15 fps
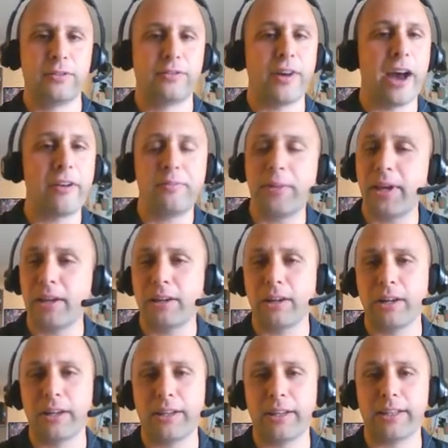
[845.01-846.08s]
Five being
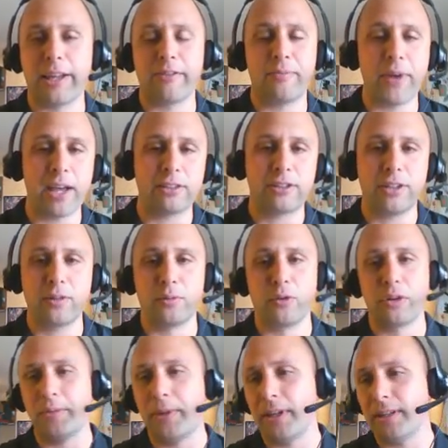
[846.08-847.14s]
that they've mastered it,
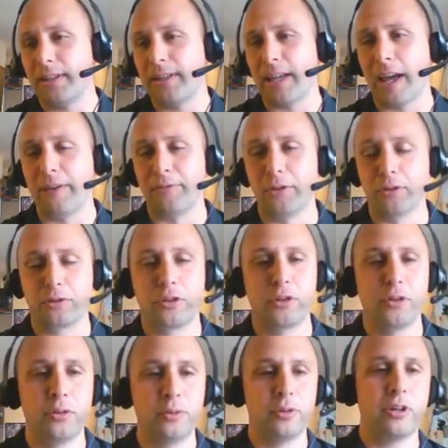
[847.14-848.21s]
one being that they have no
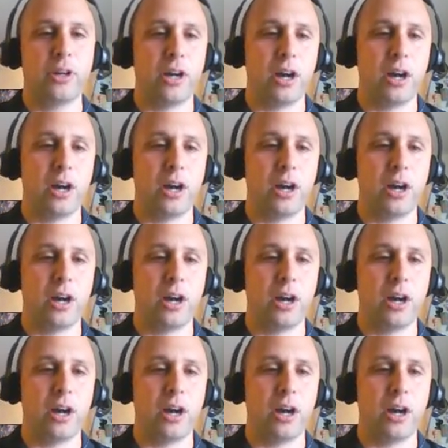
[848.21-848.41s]
clue.